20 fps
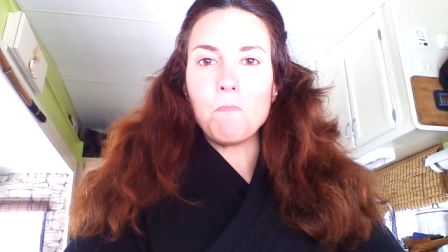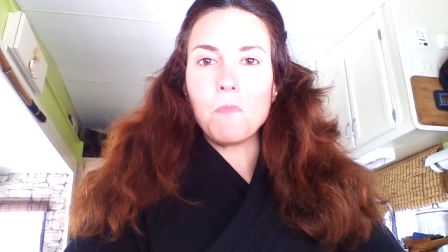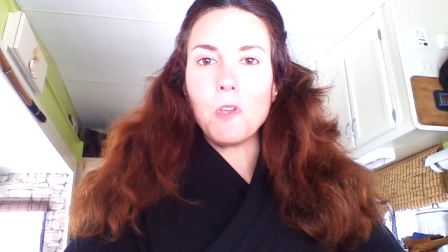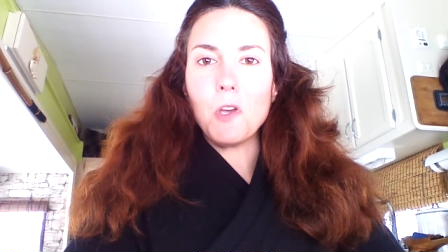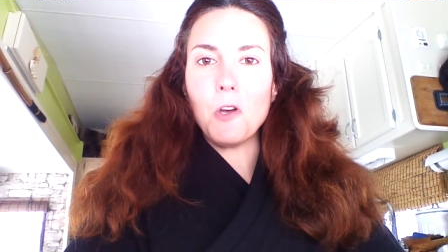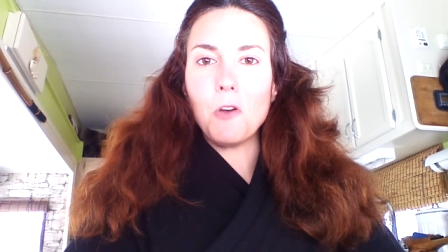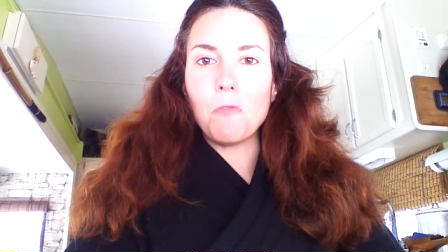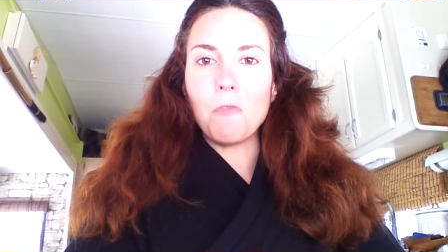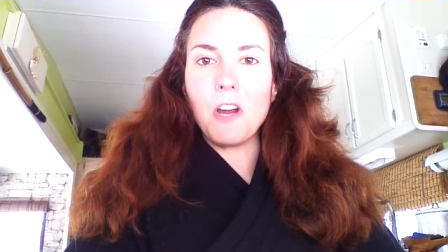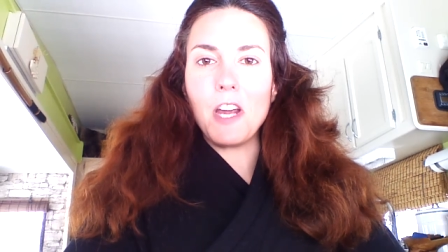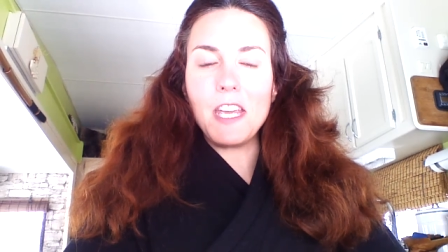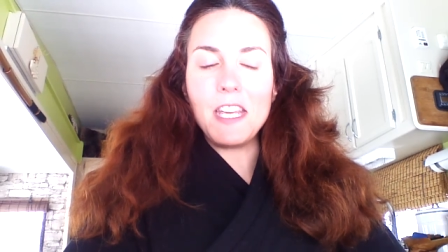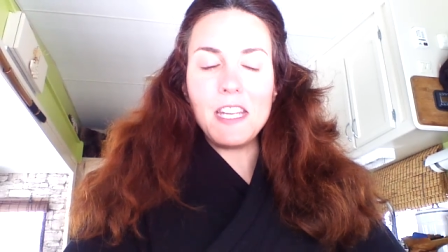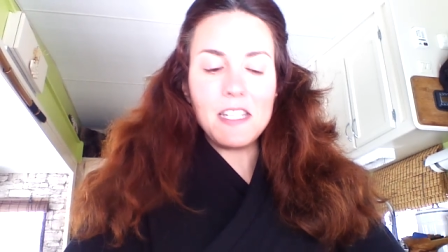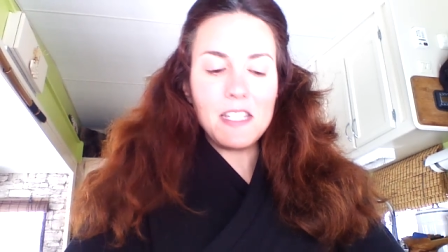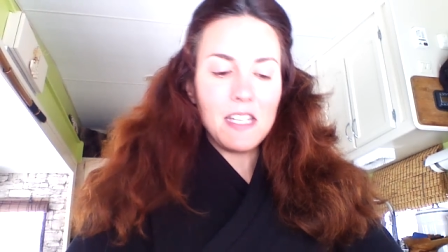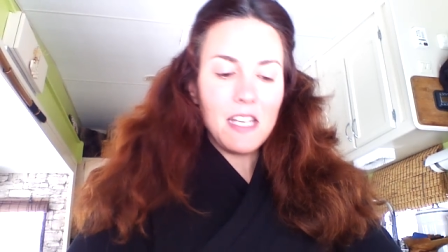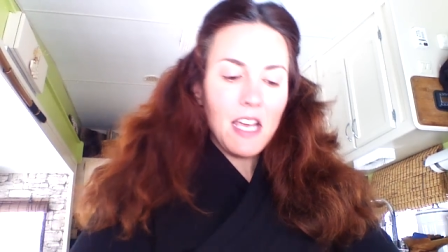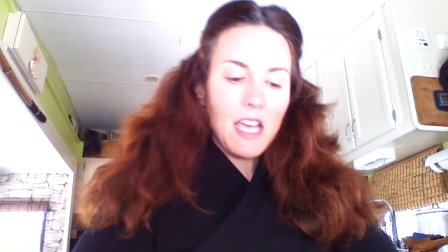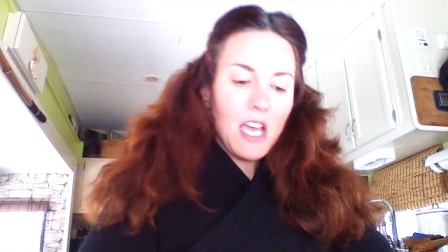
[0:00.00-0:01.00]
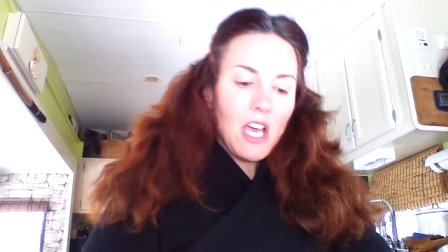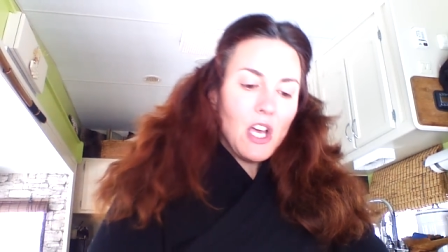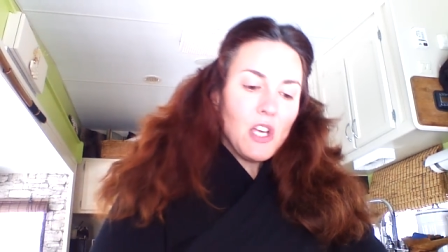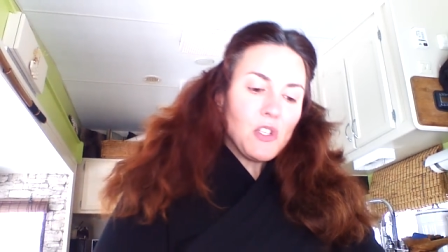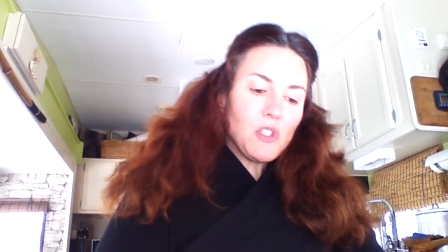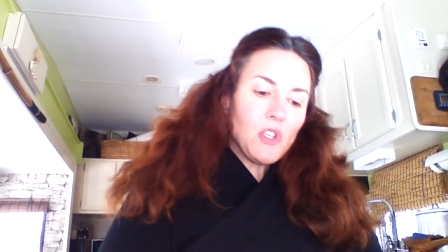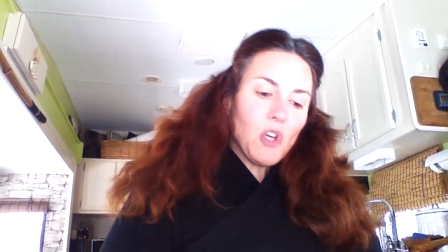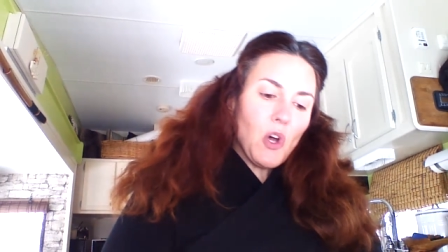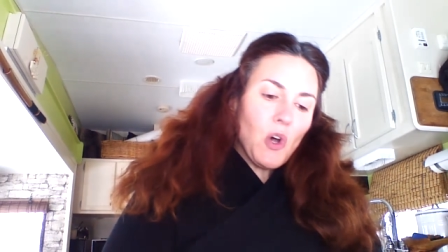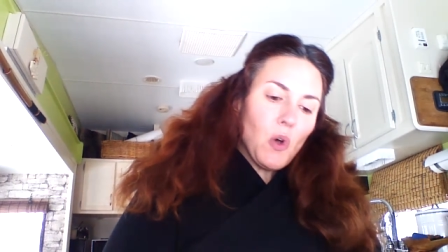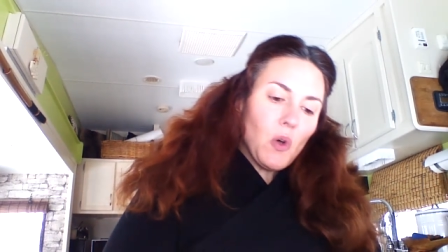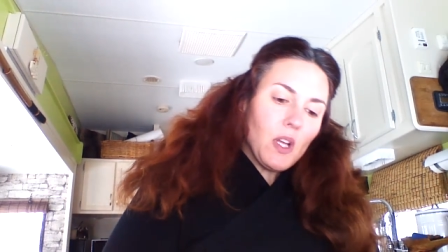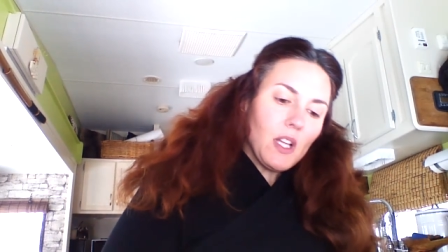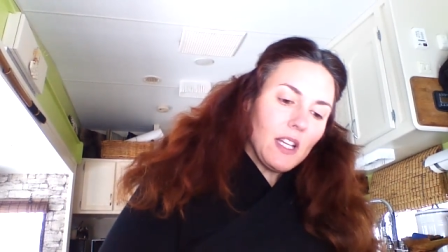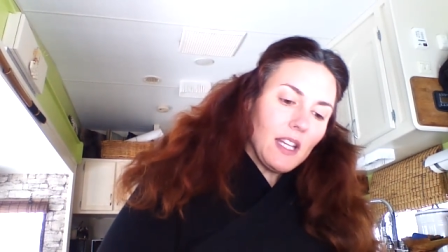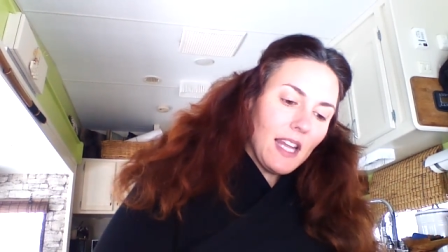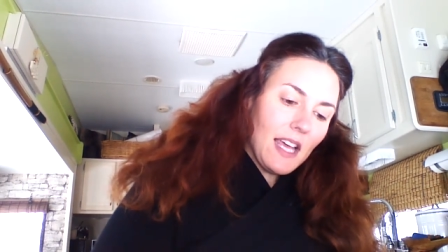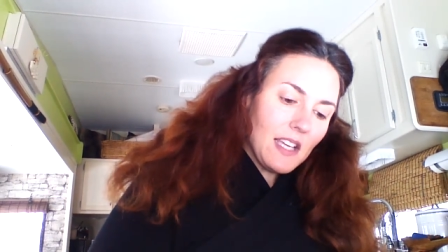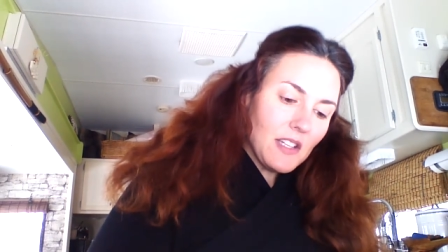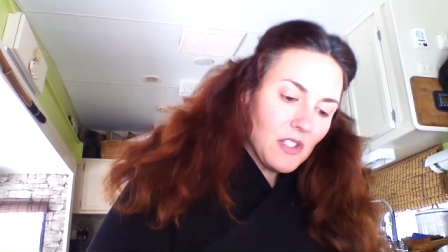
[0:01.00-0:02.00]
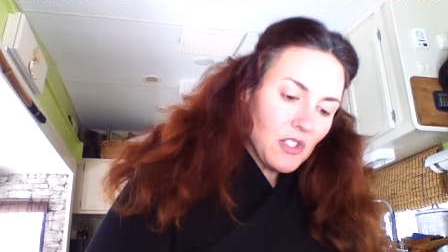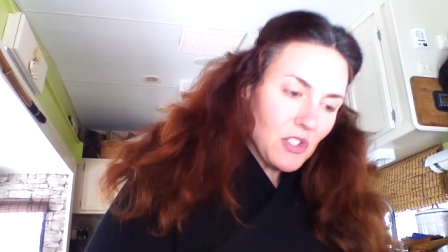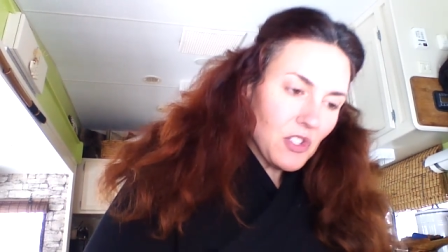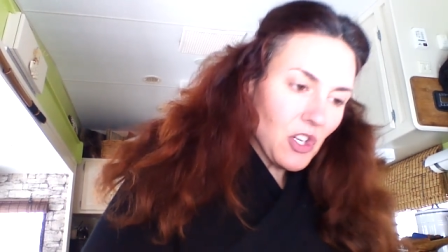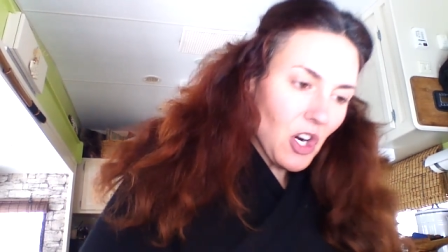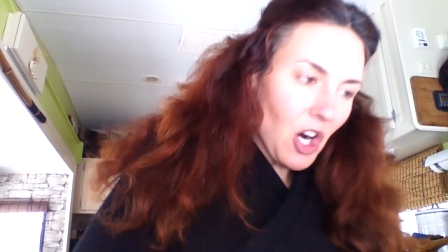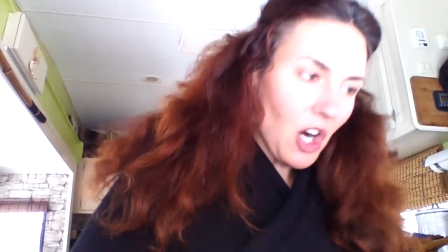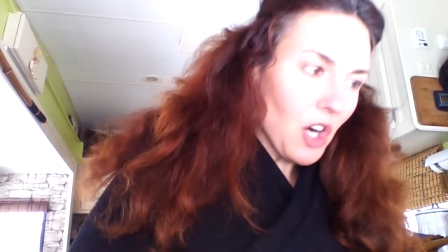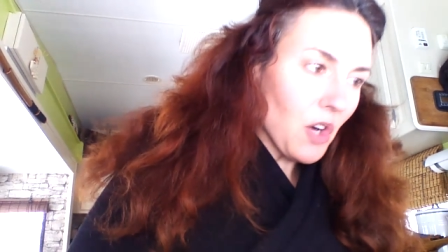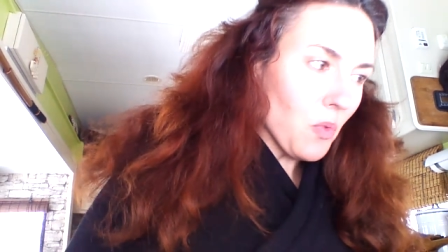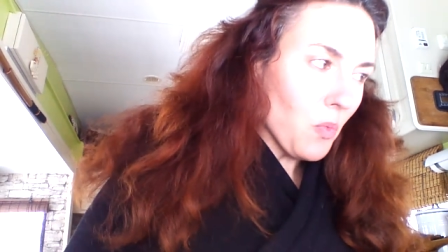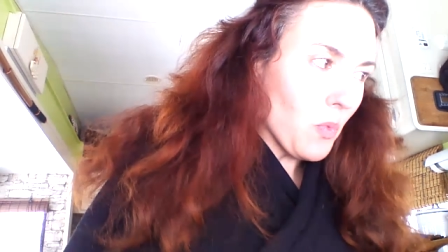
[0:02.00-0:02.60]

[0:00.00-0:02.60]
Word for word: All right, so let's start